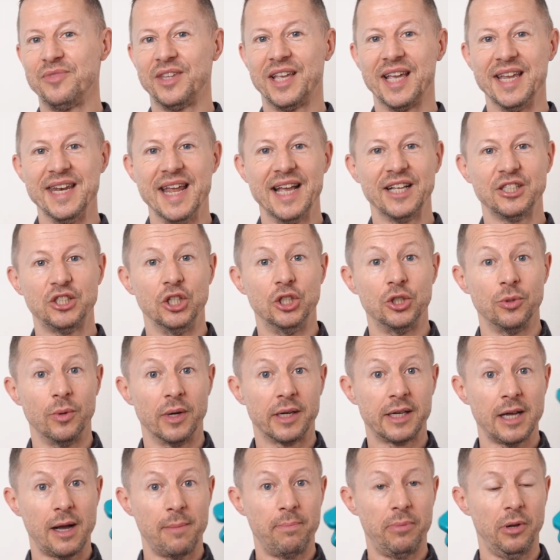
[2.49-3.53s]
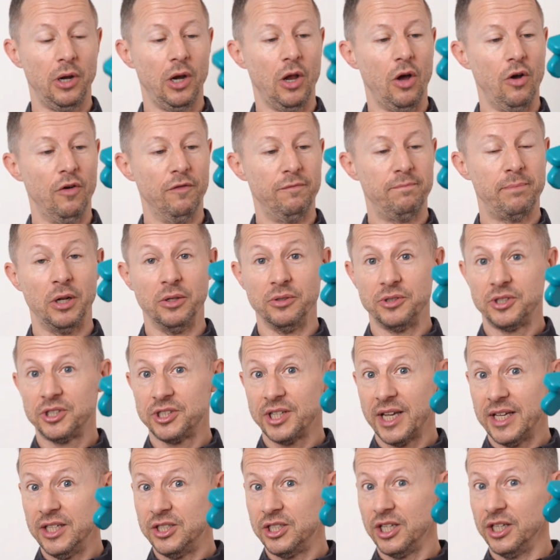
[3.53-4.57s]
connected to a couple of
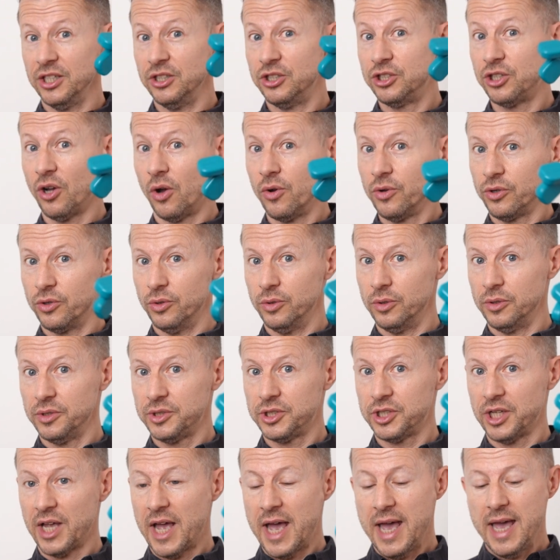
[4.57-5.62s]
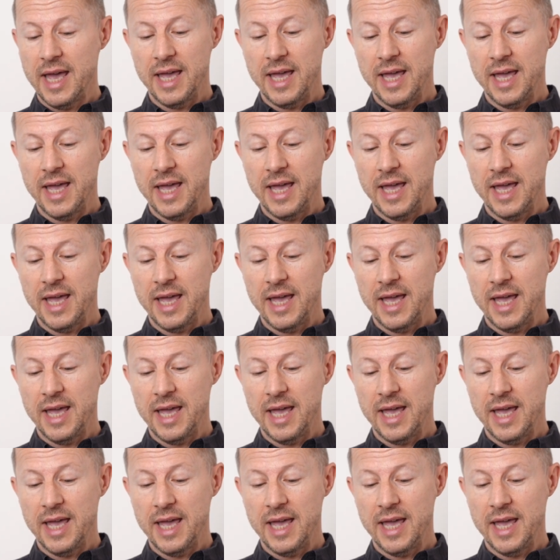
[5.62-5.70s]
pulsating dongles,